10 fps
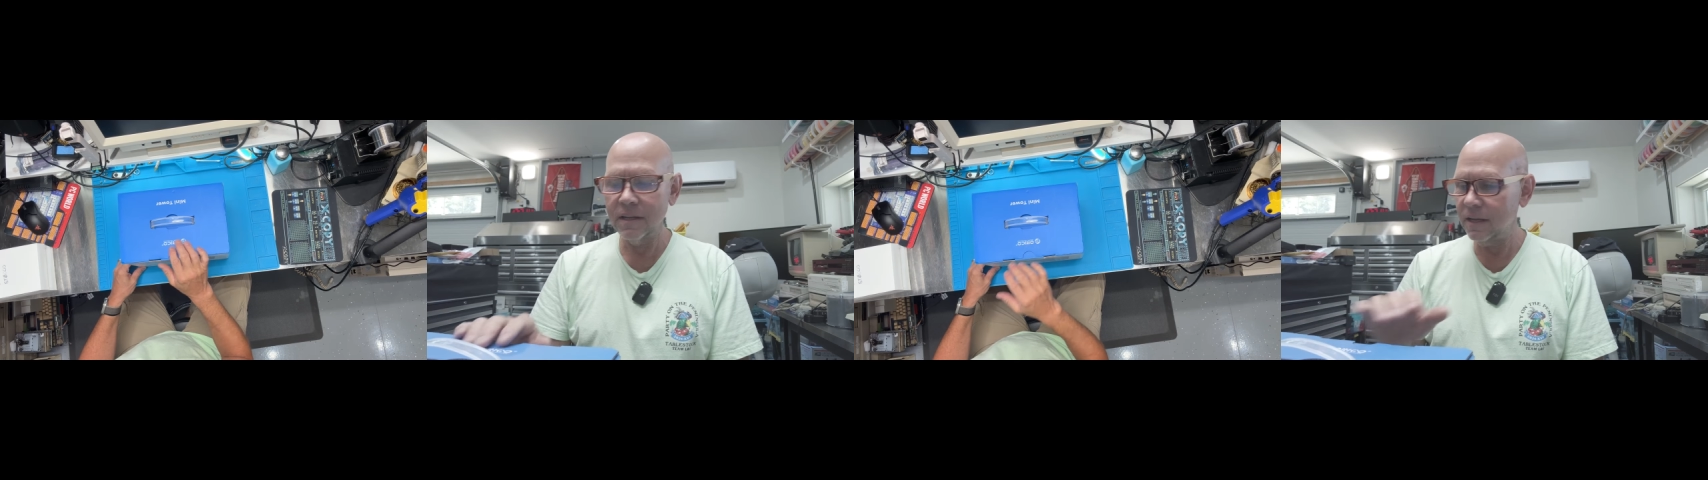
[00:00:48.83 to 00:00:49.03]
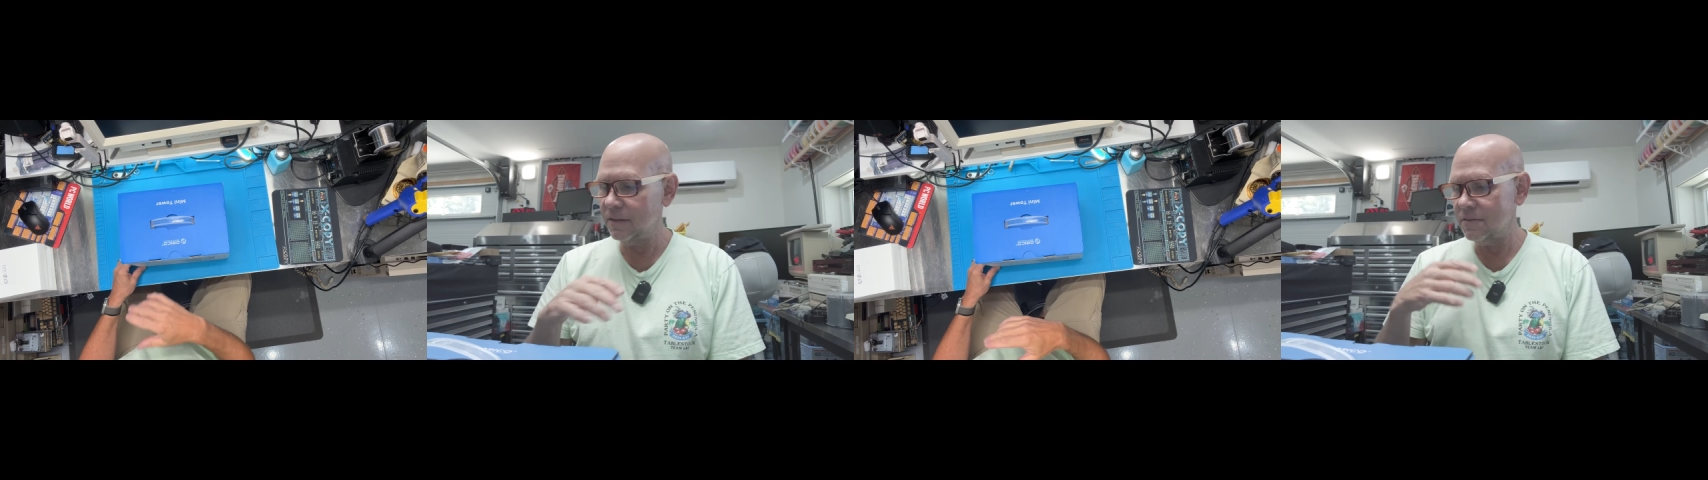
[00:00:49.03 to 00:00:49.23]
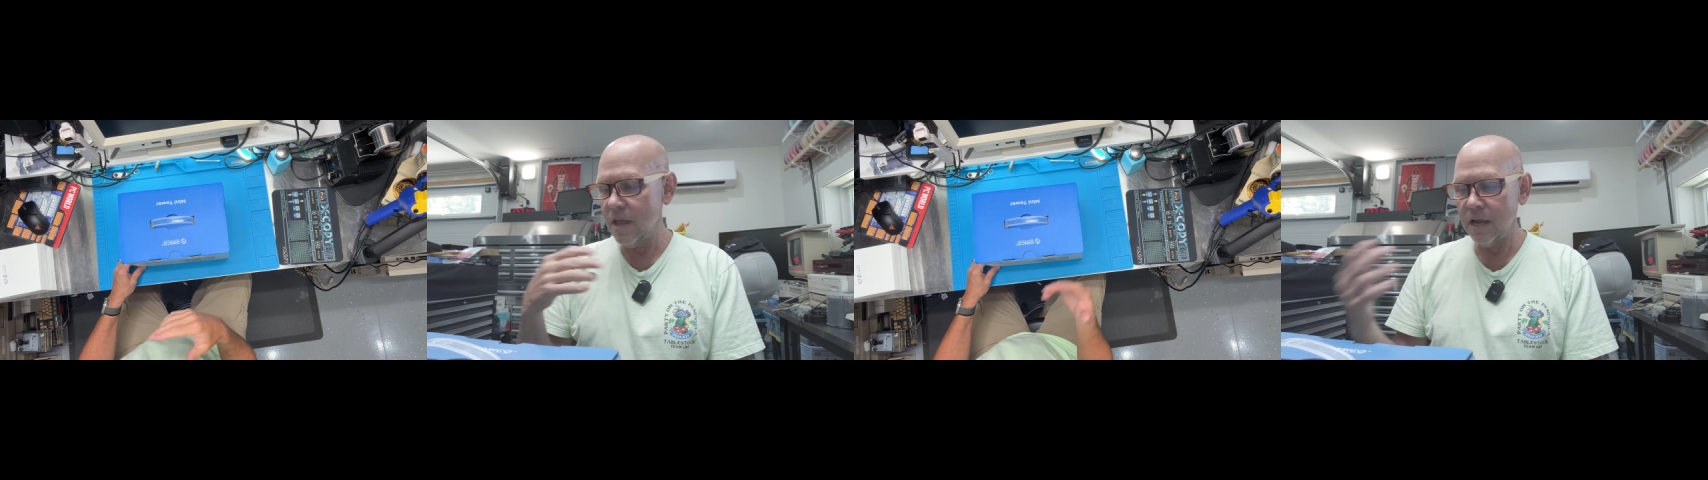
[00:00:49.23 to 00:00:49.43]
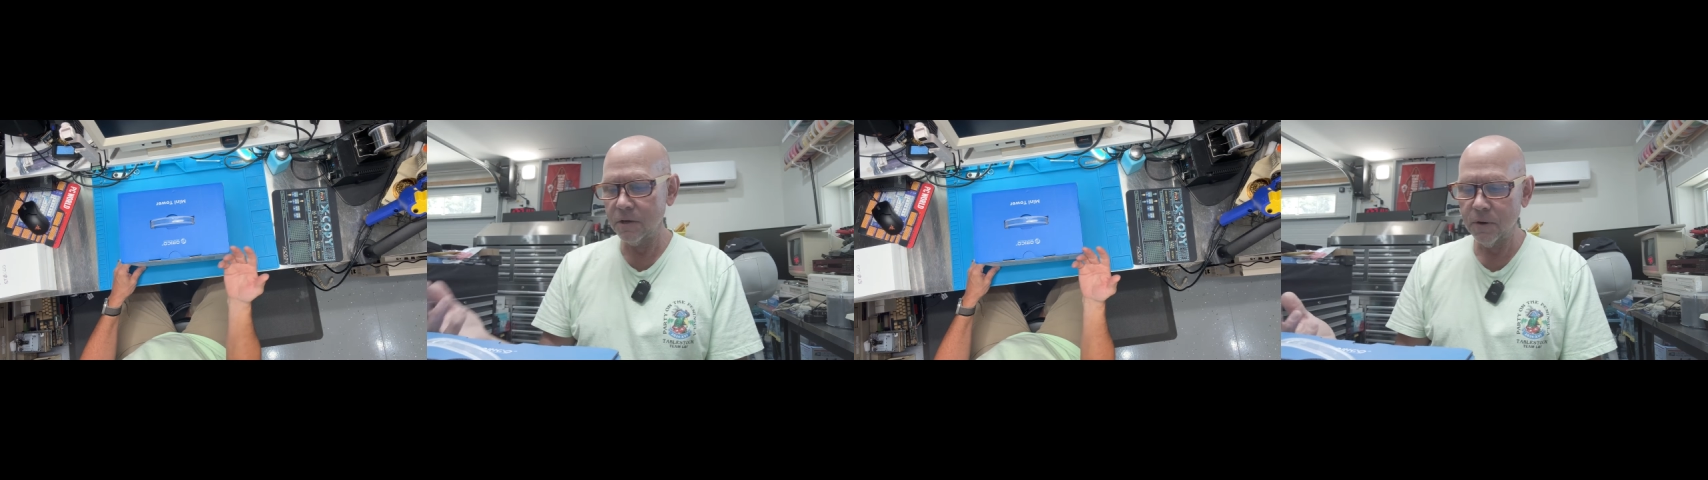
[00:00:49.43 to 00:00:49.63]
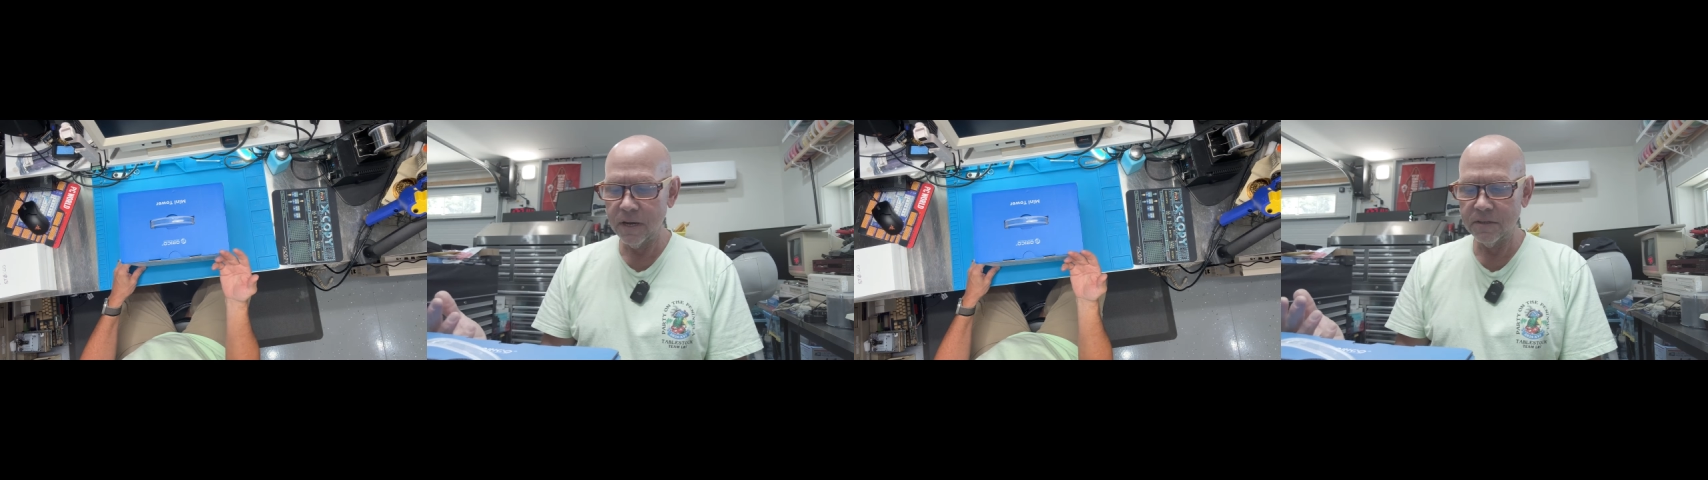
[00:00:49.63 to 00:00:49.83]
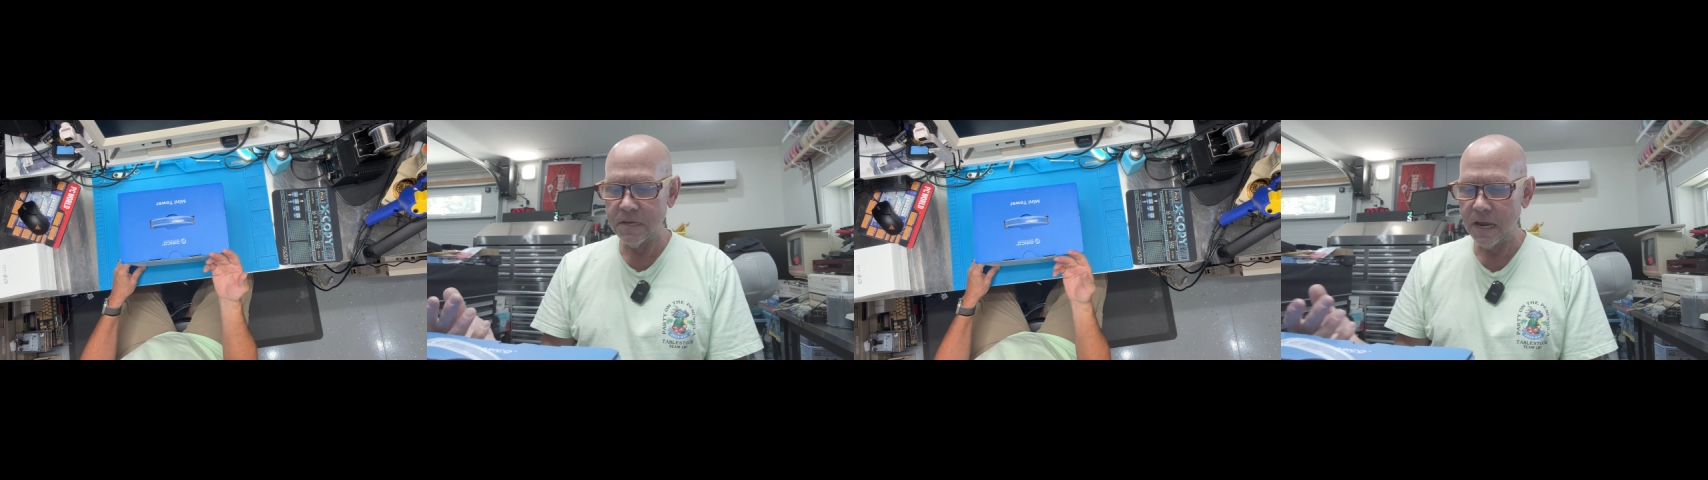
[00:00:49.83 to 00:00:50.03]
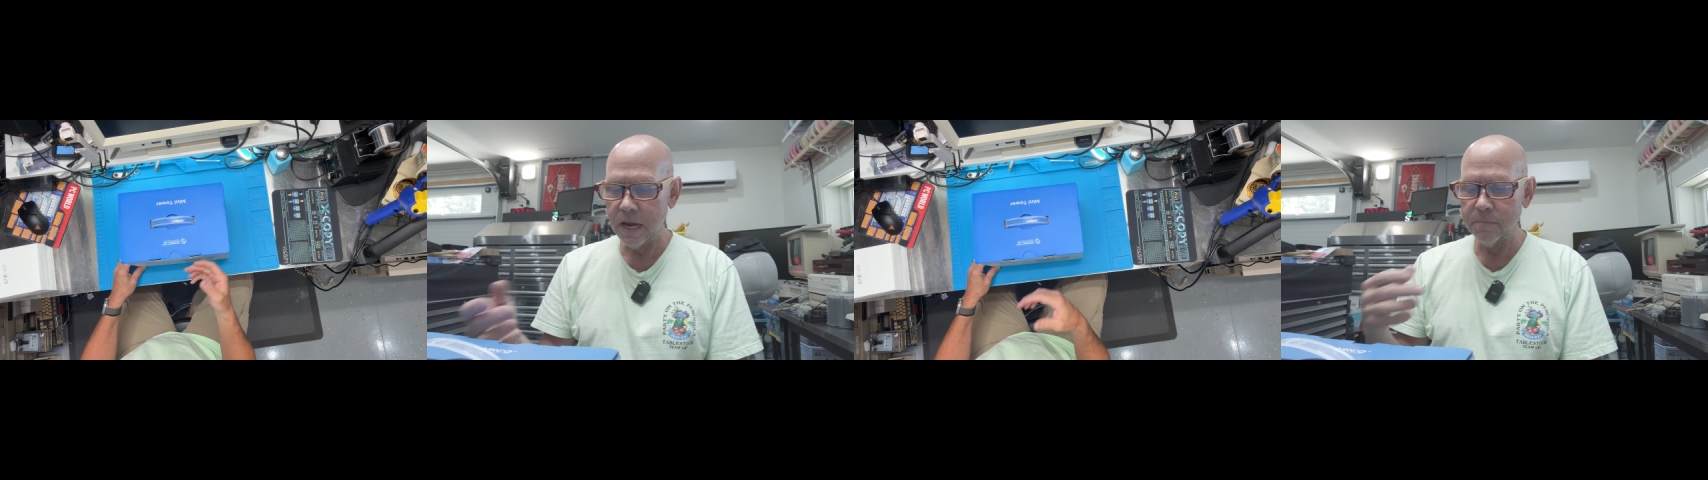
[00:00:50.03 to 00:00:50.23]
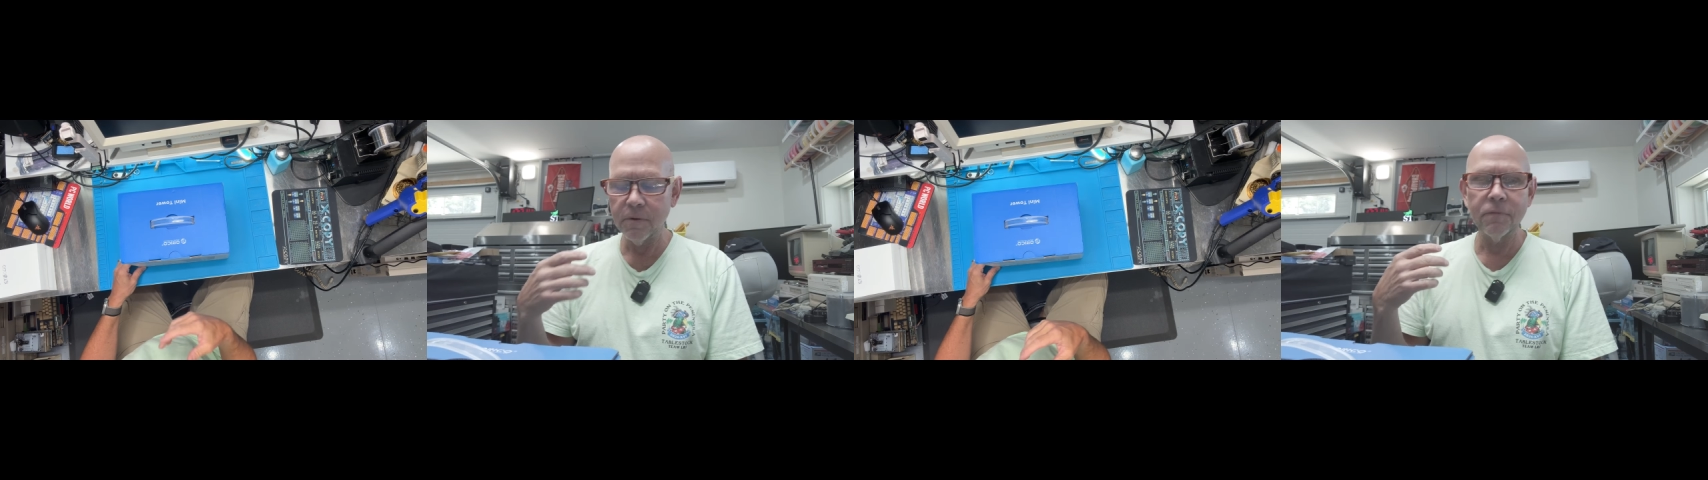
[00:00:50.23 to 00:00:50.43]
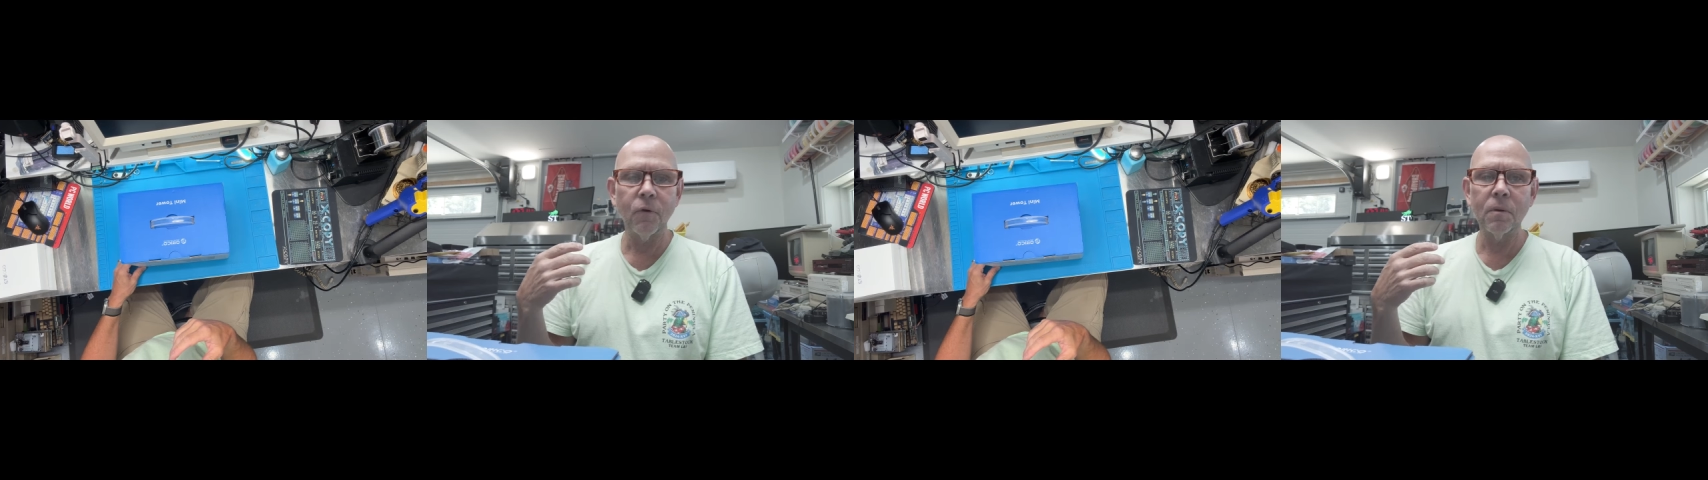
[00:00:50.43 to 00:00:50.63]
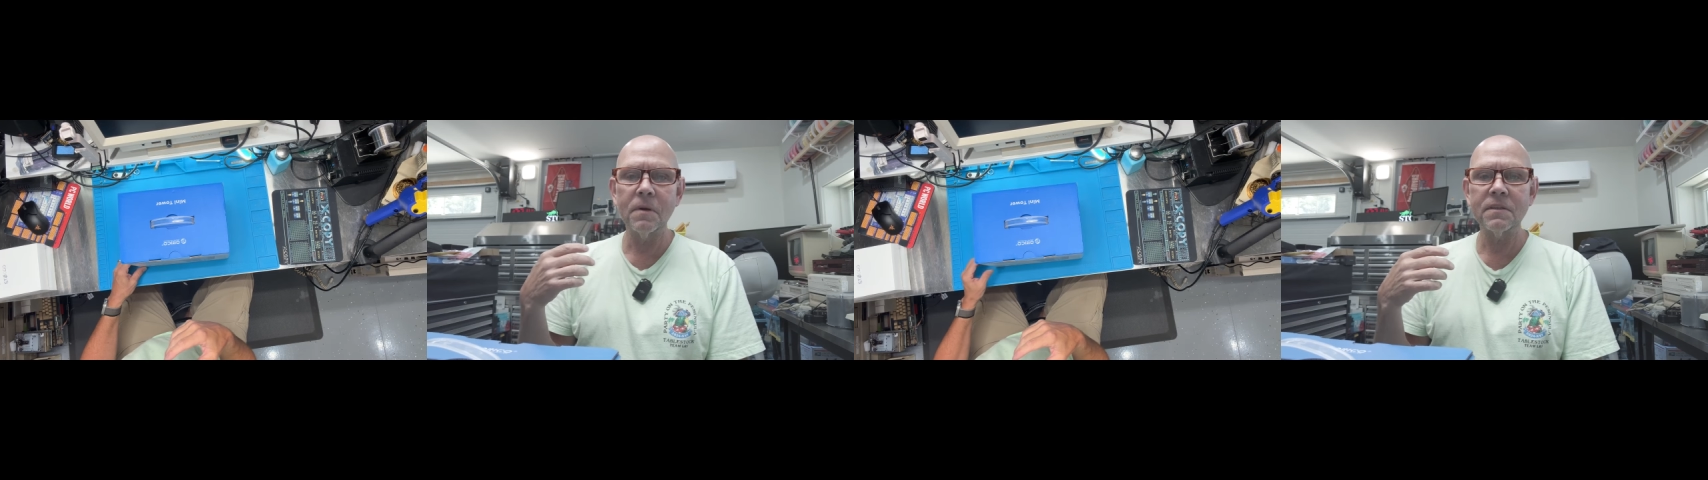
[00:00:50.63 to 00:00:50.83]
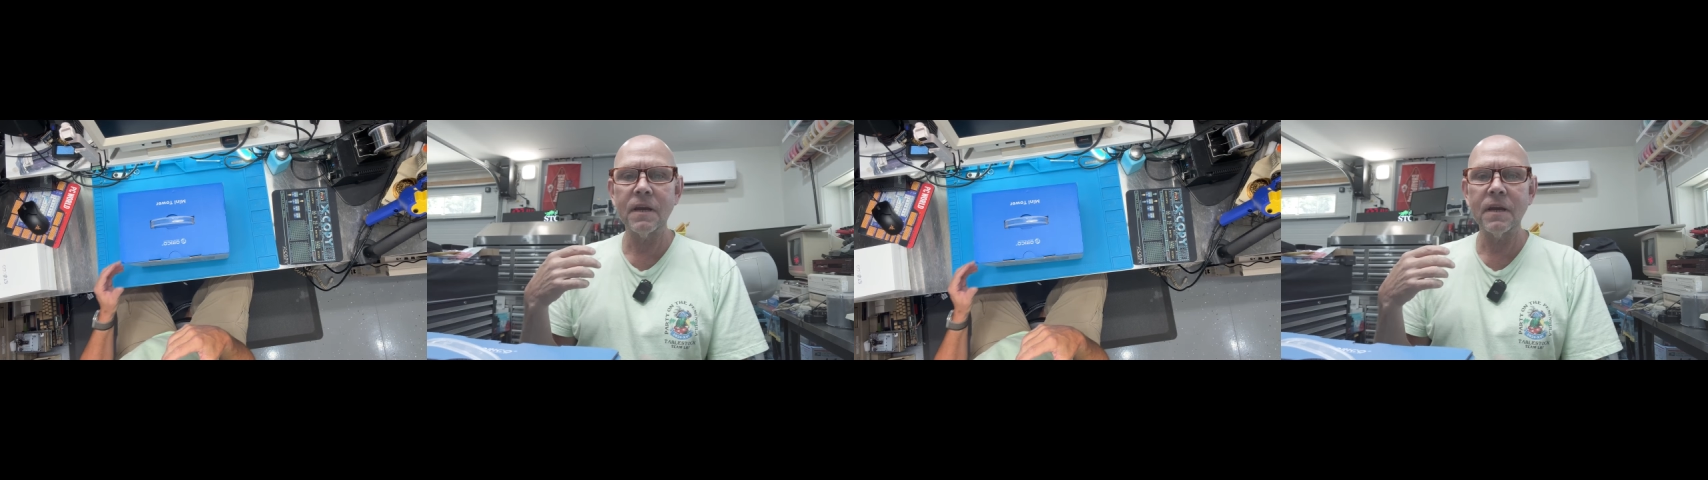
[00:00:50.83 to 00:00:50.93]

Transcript: It's not crazy high performance.